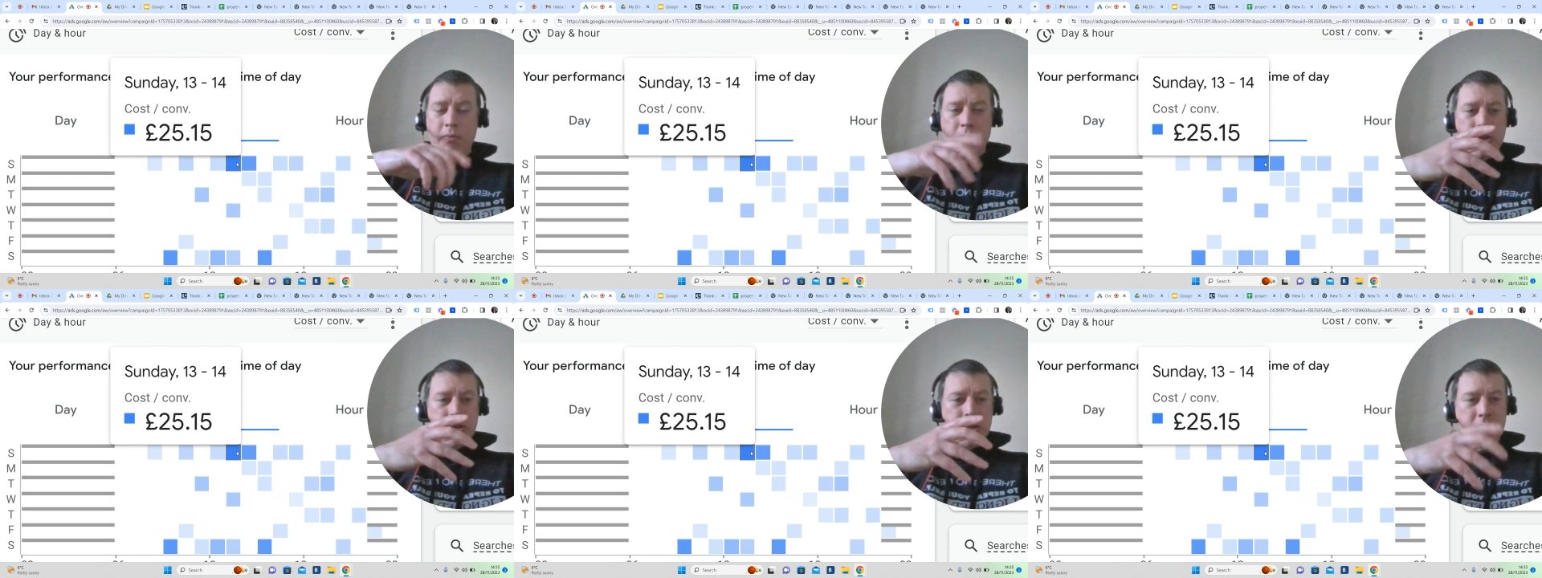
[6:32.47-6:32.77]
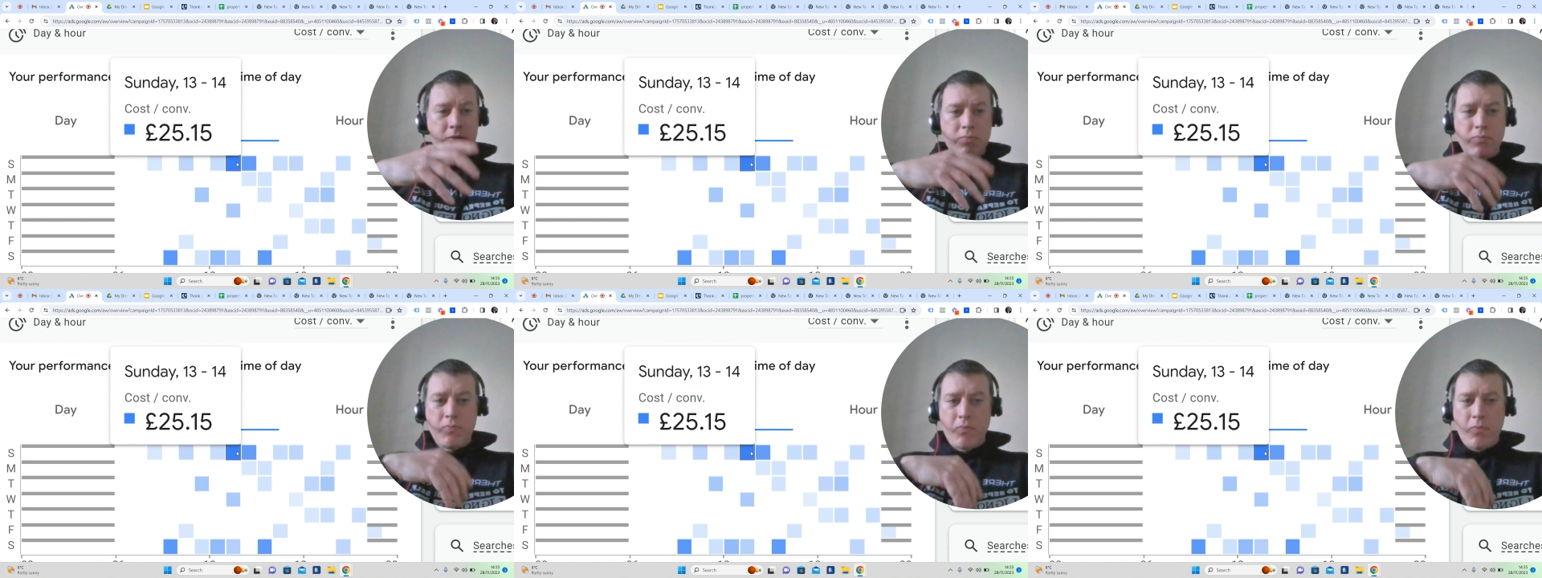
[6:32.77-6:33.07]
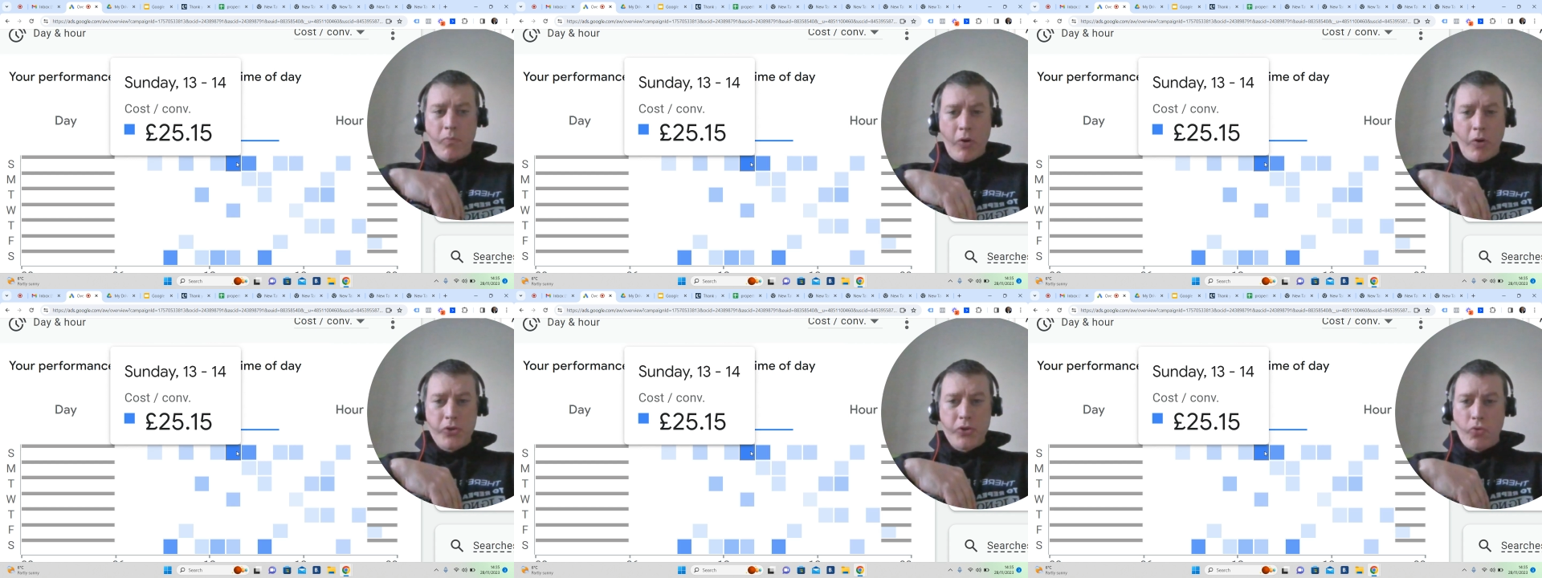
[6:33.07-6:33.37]
which is
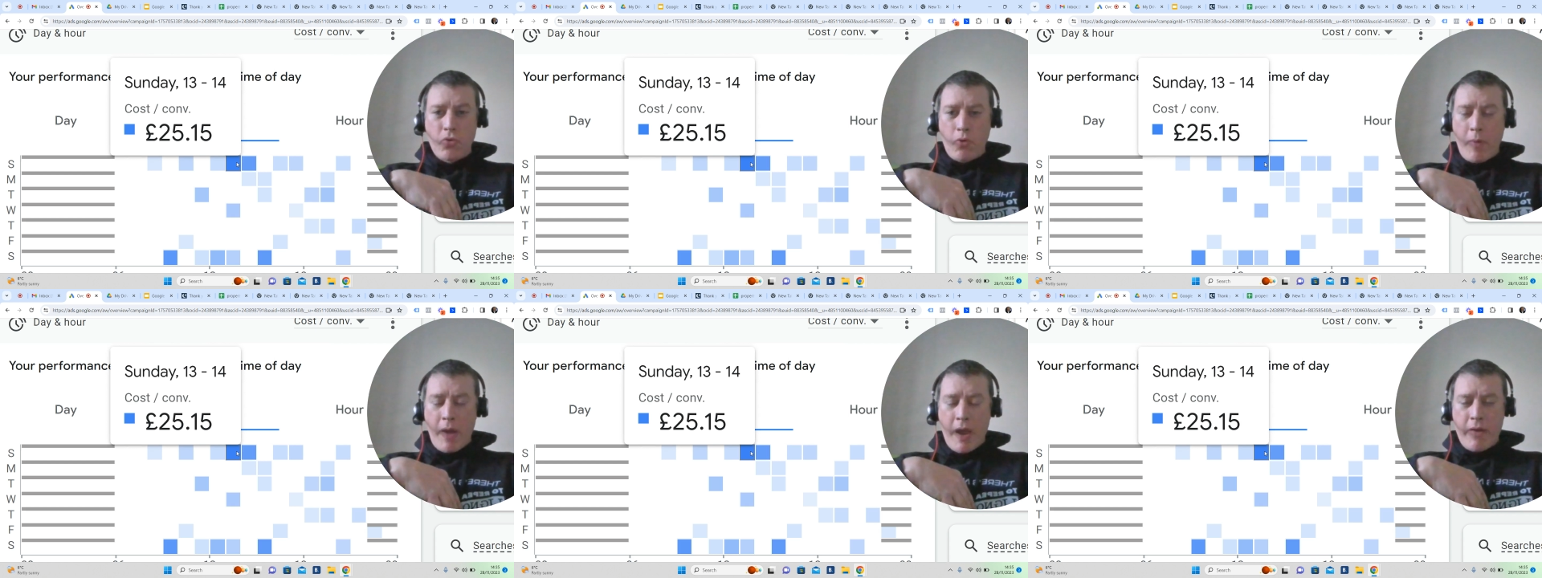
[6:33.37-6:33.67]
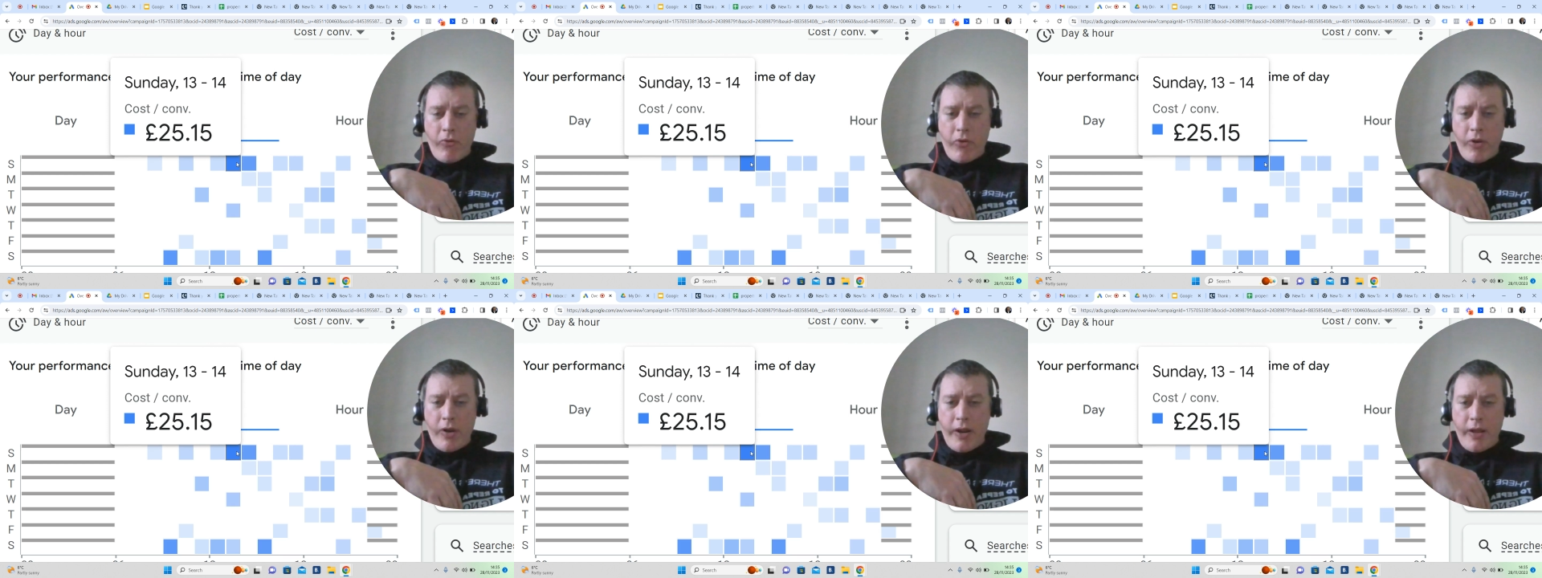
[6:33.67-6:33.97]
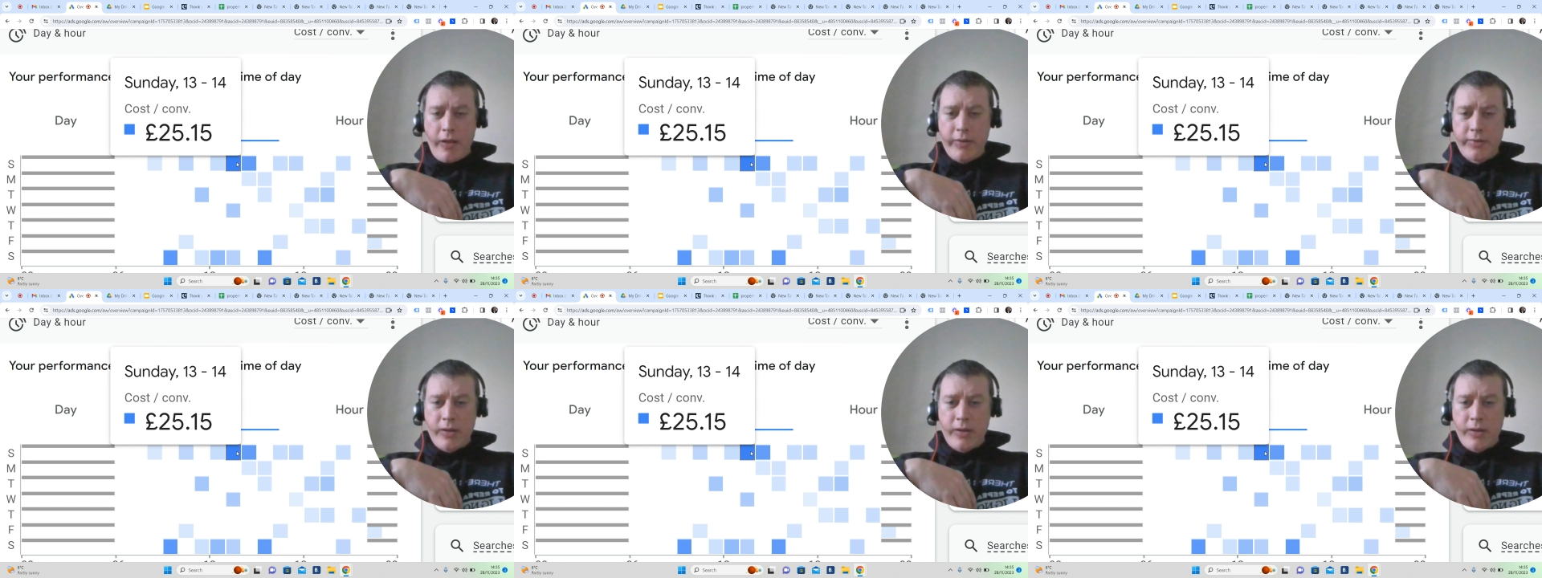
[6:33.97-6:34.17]
what it's all about, really.